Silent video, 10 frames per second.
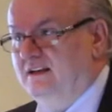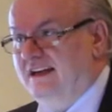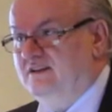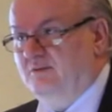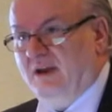
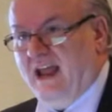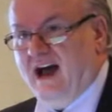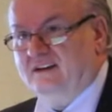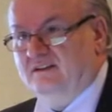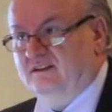needs to be
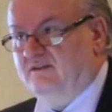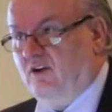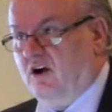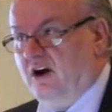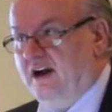asked as
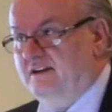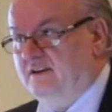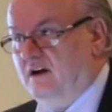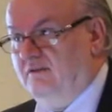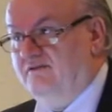far
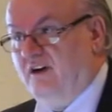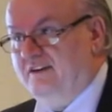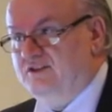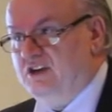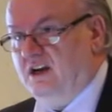as
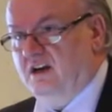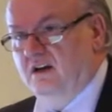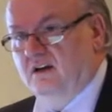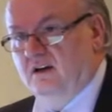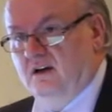5G.
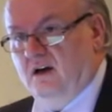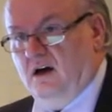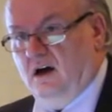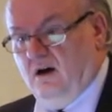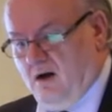
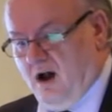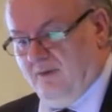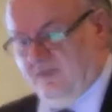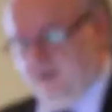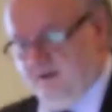
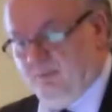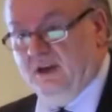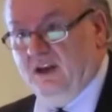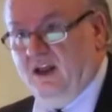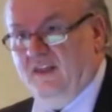I'm of the
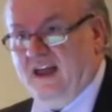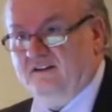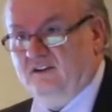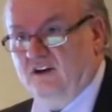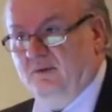opinion that
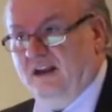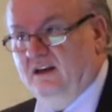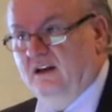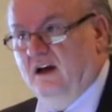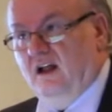it's going to
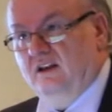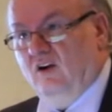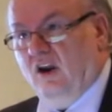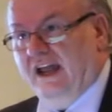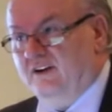be a
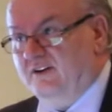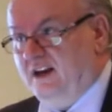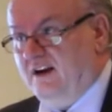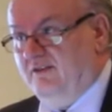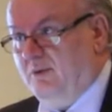little later
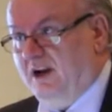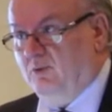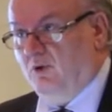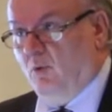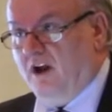than everybody
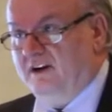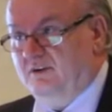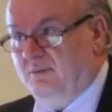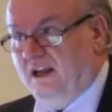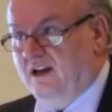would want it
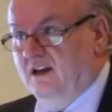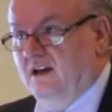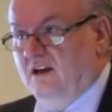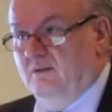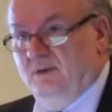to be,
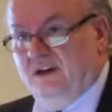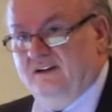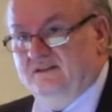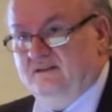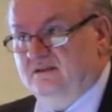
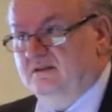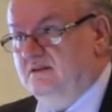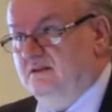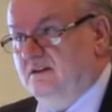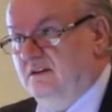because
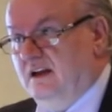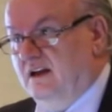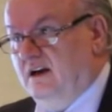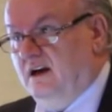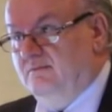
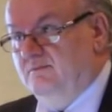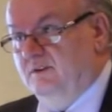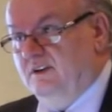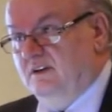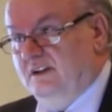
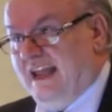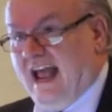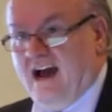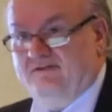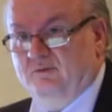they
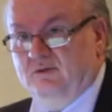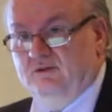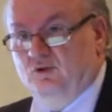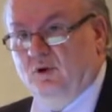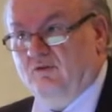have to
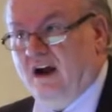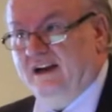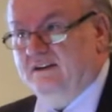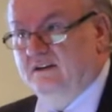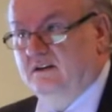do it
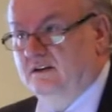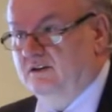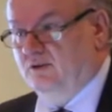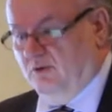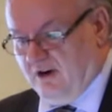right
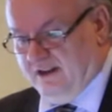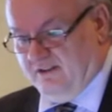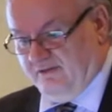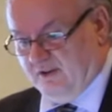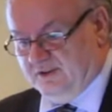
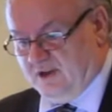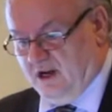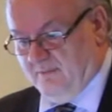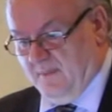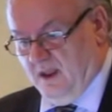the first
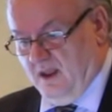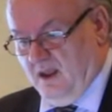time.